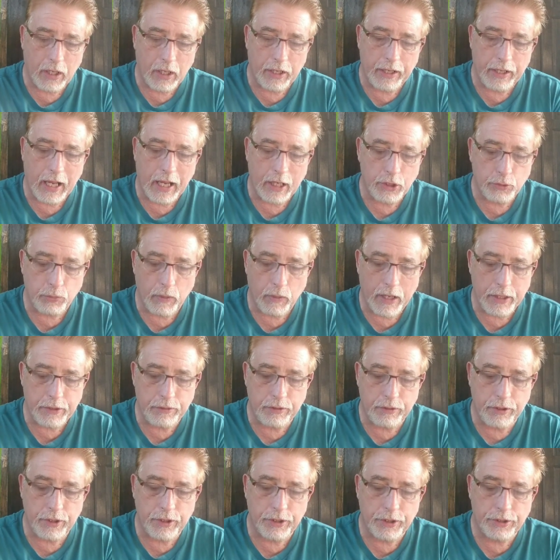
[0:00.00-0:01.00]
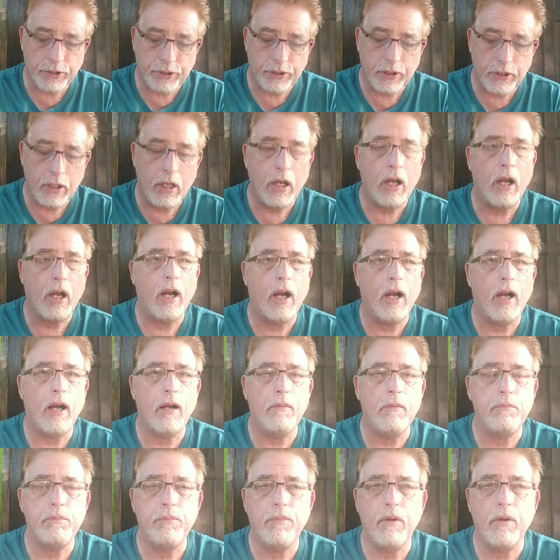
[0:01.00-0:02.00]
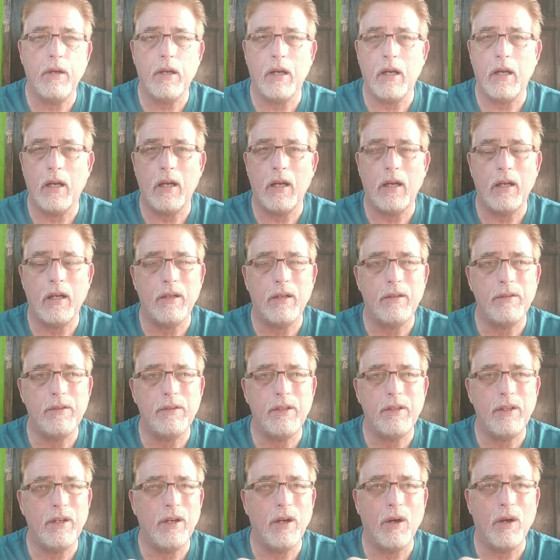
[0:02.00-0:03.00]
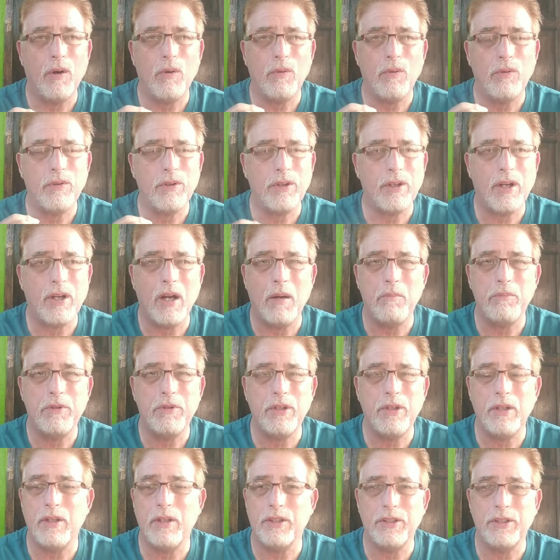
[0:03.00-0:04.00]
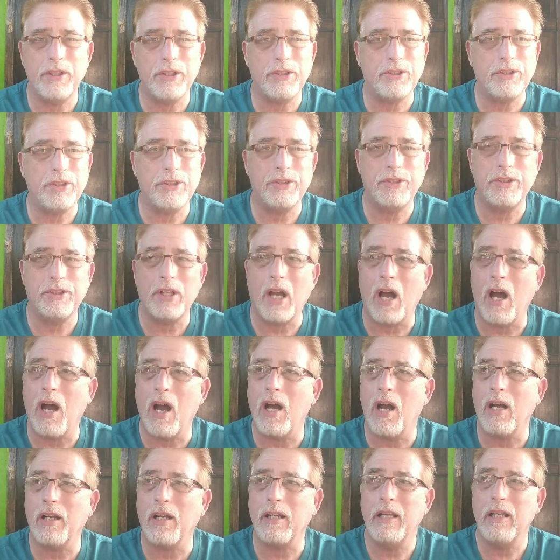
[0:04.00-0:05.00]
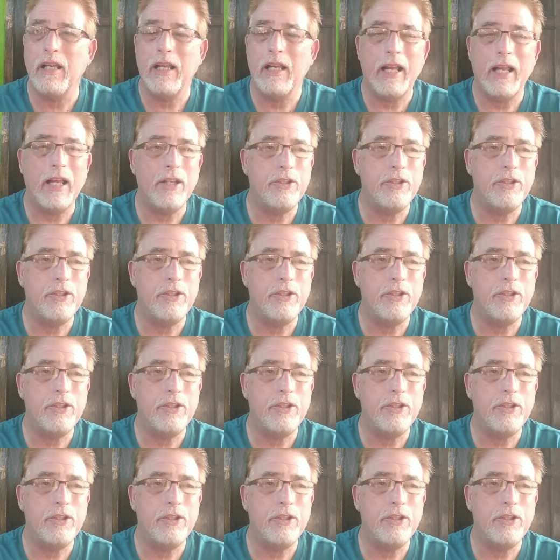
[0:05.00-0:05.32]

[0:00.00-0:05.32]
a nice waitress, come to just talk,